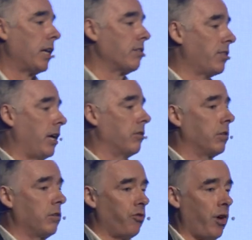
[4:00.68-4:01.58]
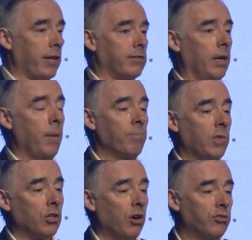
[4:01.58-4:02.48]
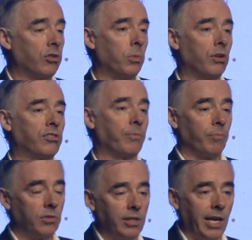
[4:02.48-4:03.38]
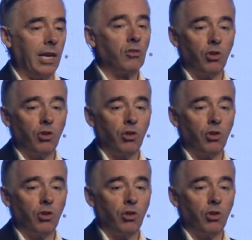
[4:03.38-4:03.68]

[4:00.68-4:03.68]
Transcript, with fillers: that is down to the fact that customers today,